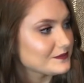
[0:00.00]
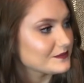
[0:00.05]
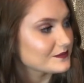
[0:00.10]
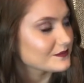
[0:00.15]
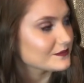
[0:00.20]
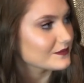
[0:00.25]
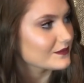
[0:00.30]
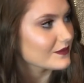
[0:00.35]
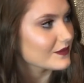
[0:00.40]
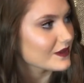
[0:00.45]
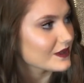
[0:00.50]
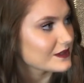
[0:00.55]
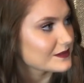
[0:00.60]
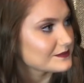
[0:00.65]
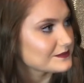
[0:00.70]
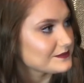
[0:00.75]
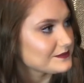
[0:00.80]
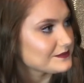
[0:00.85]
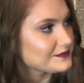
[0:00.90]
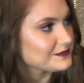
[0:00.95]

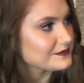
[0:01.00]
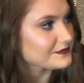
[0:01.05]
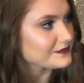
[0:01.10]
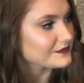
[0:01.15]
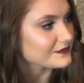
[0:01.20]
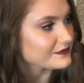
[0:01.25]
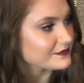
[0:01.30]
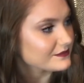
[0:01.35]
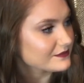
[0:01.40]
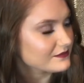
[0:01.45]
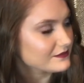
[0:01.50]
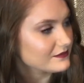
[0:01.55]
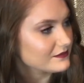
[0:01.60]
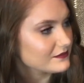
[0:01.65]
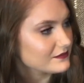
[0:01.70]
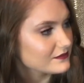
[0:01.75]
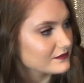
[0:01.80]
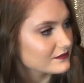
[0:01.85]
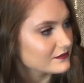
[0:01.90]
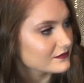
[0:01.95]

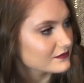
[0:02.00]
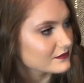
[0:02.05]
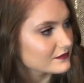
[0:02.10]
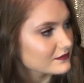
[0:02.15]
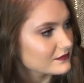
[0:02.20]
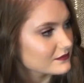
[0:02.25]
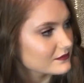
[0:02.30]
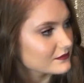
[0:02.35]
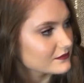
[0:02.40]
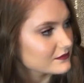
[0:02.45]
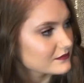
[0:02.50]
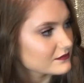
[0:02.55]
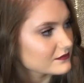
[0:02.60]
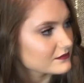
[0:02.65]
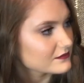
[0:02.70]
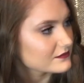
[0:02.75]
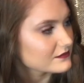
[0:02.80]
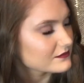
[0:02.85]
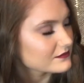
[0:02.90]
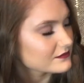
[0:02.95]

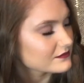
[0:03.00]
The person shown says nothing.